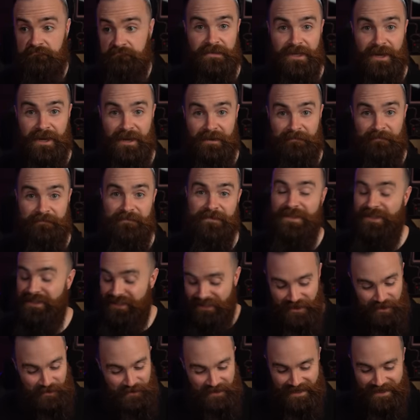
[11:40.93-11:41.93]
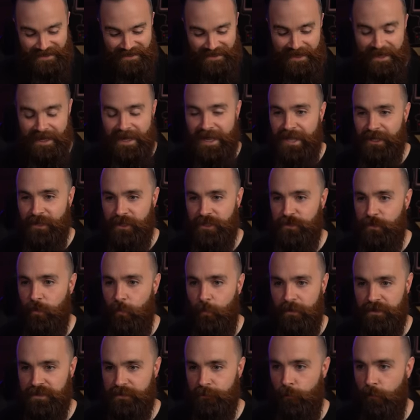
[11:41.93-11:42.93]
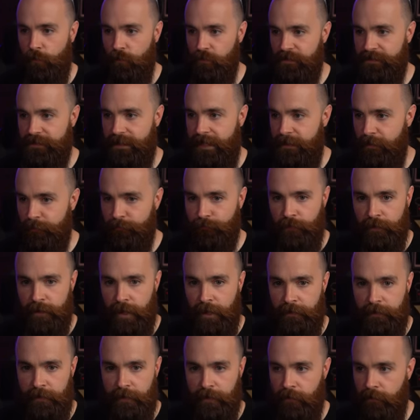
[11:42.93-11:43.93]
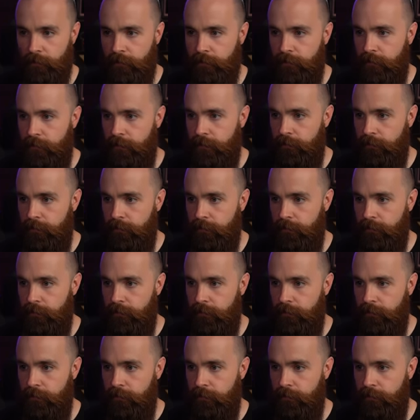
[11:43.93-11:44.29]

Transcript: Done, so easy. Let's do it once more, let's add a friend in there.